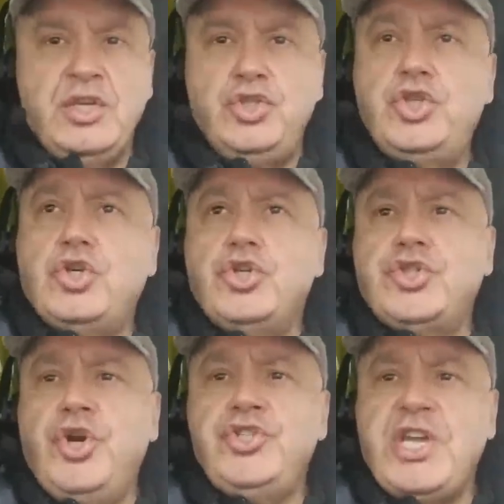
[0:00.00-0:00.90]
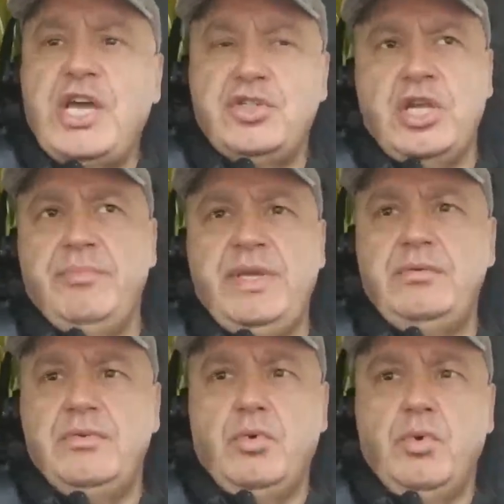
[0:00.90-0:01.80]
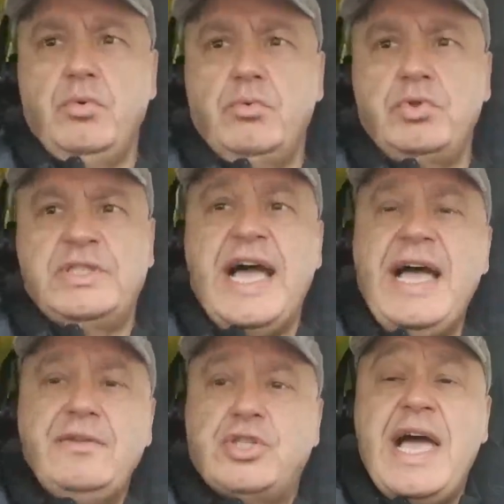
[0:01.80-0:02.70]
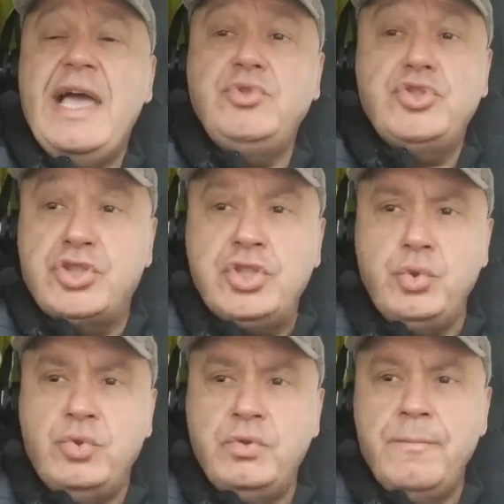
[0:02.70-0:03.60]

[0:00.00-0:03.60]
You could go to her channel, come in times 2